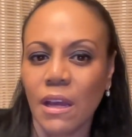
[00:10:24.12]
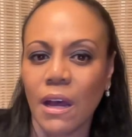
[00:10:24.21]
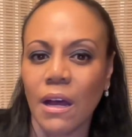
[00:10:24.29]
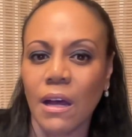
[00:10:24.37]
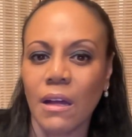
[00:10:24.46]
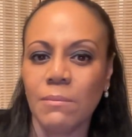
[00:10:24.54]

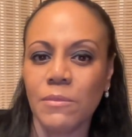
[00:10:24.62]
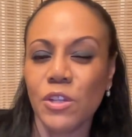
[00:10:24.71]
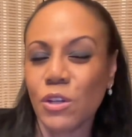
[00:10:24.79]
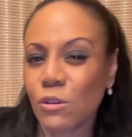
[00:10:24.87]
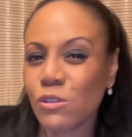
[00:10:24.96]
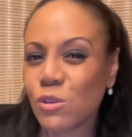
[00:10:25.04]

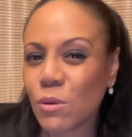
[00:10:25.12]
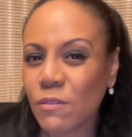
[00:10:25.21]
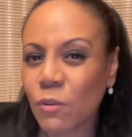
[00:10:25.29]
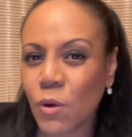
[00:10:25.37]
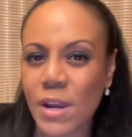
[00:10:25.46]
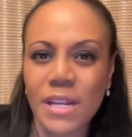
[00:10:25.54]
To
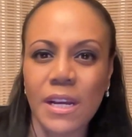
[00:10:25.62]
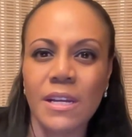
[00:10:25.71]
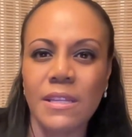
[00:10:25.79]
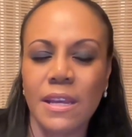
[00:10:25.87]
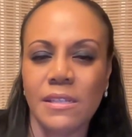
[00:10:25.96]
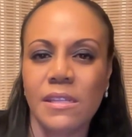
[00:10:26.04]
avoid
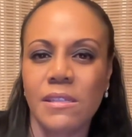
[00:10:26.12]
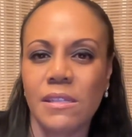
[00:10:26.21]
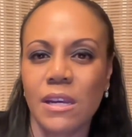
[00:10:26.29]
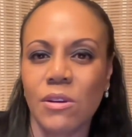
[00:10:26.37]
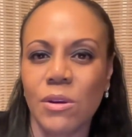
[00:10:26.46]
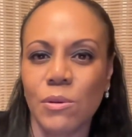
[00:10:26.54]

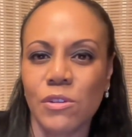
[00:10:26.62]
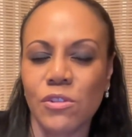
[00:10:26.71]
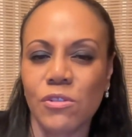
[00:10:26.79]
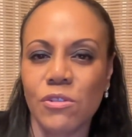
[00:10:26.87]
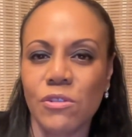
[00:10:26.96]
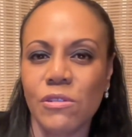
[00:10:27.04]
unnecessary
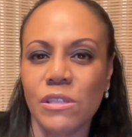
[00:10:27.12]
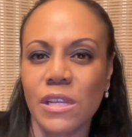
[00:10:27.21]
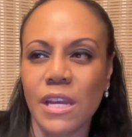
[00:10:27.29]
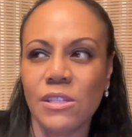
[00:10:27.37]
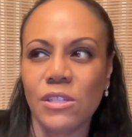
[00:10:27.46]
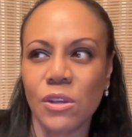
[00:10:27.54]
returns.
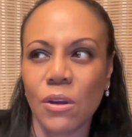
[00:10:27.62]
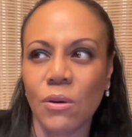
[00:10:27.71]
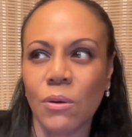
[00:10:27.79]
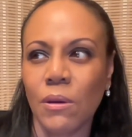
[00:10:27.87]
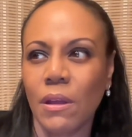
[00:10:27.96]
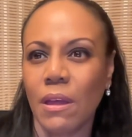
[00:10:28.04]
And
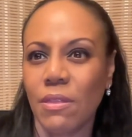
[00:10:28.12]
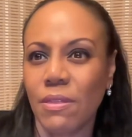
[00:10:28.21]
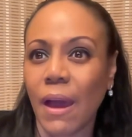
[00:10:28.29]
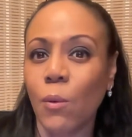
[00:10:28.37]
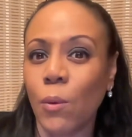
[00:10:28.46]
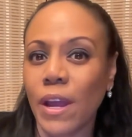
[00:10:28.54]
so
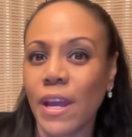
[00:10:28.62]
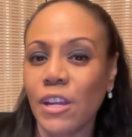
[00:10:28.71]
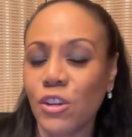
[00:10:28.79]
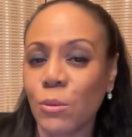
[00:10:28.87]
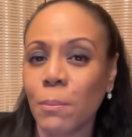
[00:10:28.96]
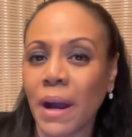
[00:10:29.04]
that way
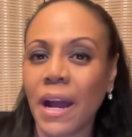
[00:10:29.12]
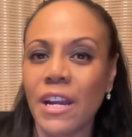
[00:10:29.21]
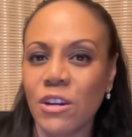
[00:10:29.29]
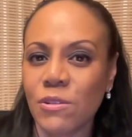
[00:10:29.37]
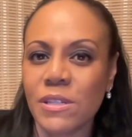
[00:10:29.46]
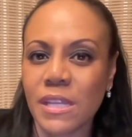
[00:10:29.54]
your
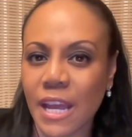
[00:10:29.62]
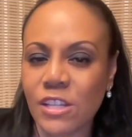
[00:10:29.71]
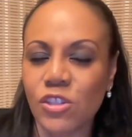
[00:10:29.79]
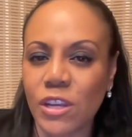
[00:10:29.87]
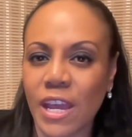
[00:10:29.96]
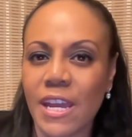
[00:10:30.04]
buyer is
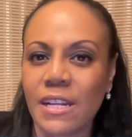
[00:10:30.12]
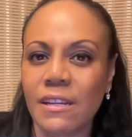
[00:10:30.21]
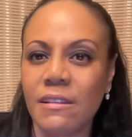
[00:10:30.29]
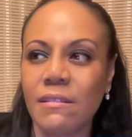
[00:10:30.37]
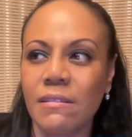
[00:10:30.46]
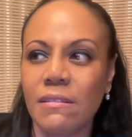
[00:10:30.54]

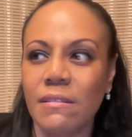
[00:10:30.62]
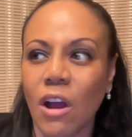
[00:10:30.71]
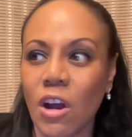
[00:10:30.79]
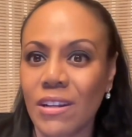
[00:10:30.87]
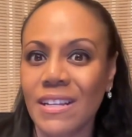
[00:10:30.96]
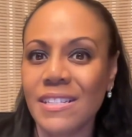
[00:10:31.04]
educated
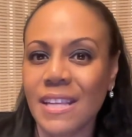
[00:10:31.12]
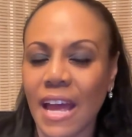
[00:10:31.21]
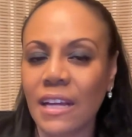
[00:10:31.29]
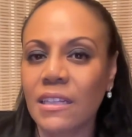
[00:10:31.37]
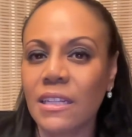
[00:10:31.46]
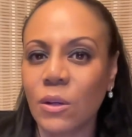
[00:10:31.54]
on
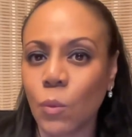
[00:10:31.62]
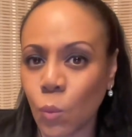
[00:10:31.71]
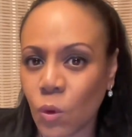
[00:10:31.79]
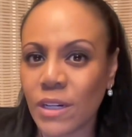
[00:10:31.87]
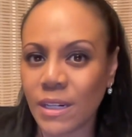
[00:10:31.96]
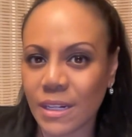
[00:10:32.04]
exactly
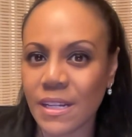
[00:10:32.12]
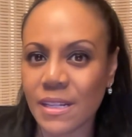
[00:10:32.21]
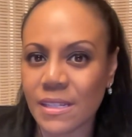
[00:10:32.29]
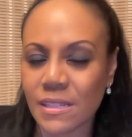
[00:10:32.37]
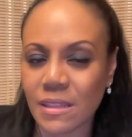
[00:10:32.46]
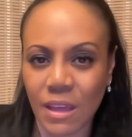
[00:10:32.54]
what it
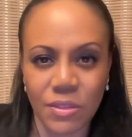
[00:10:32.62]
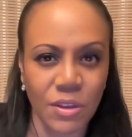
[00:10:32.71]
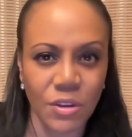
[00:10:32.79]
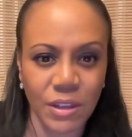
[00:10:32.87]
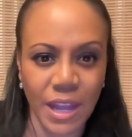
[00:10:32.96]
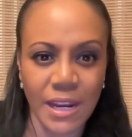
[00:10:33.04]
is that
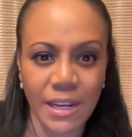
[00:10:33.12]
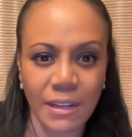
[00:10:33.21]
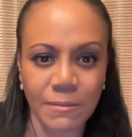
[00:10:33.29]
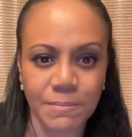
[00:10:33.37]
they're getting.